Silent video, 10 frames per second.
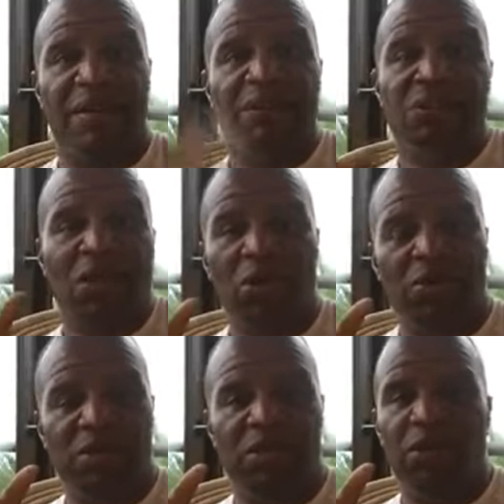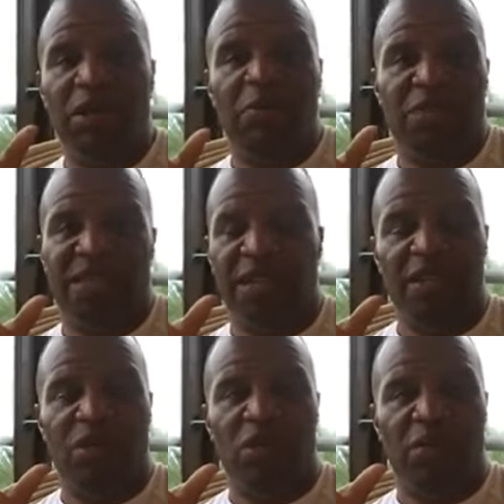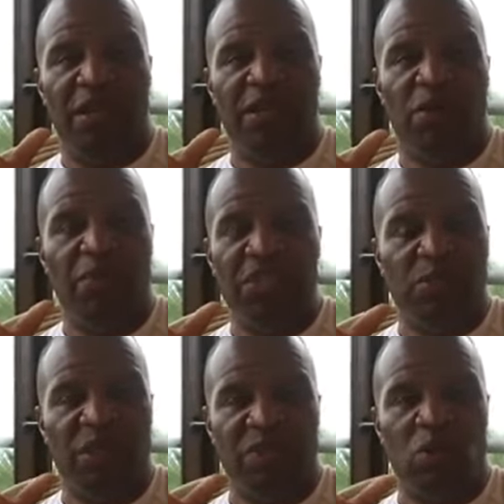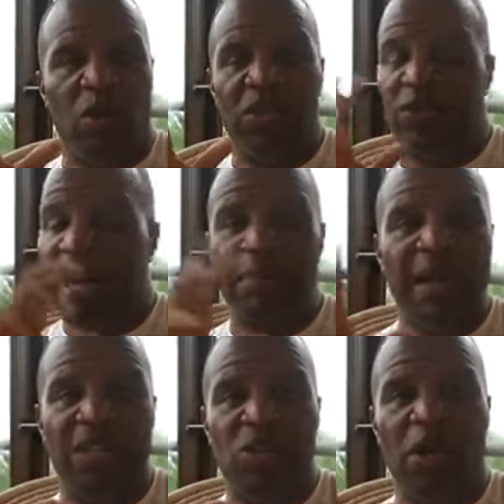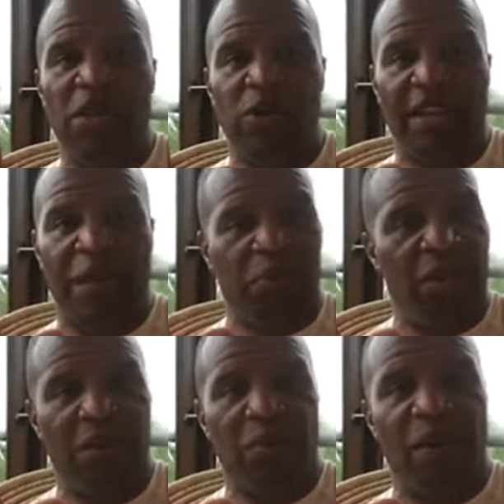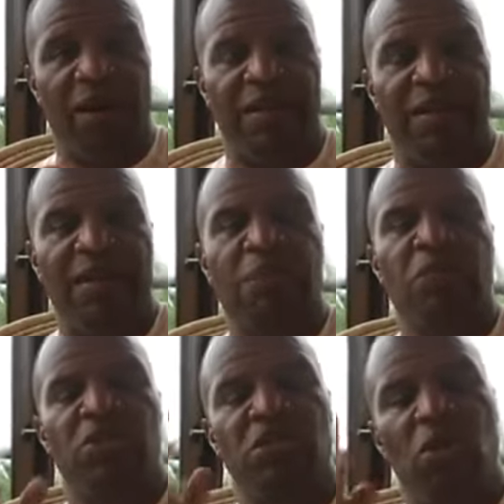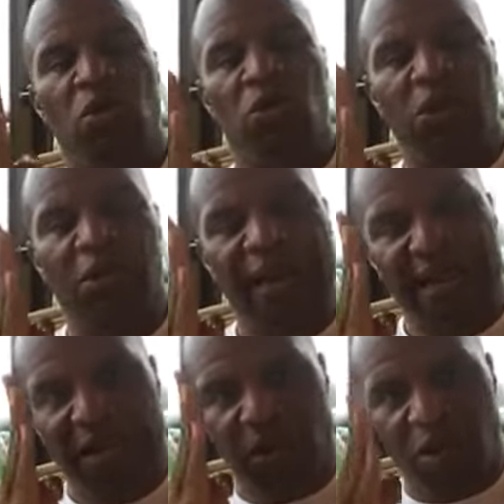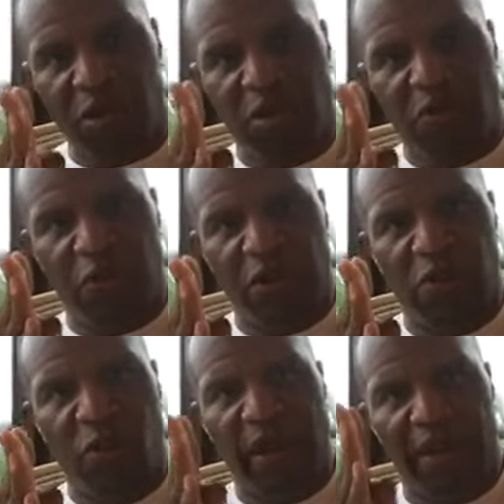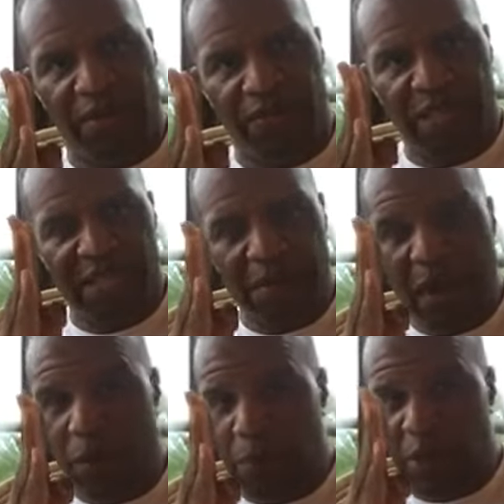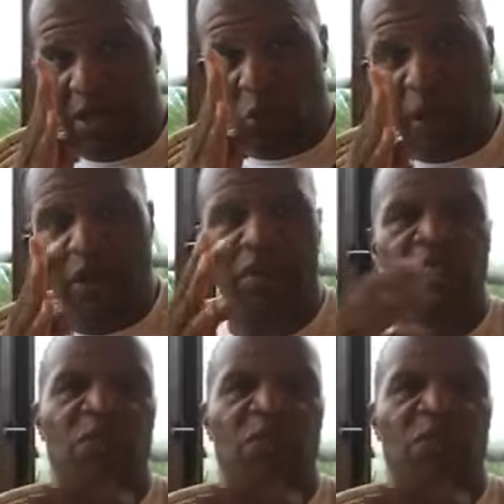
So you can sit in your in your misery if you want to. I'm not joining you at that pity party. So you got to get on your freeway this is about building wealth.